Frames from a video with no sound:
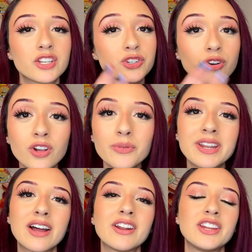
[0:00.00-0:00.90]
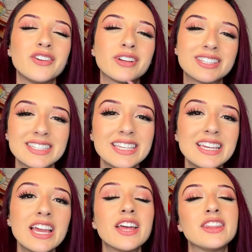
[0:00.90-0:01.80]
scroll all the way down and you can
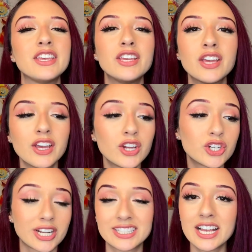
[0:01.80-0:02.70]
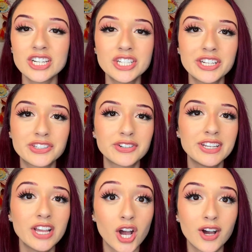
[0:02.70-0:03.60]
see the transaction
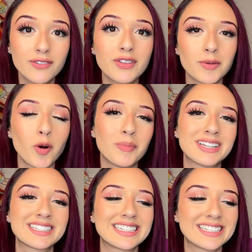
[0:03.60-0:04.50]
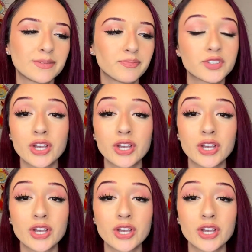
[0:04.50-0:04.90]
history of the moment. So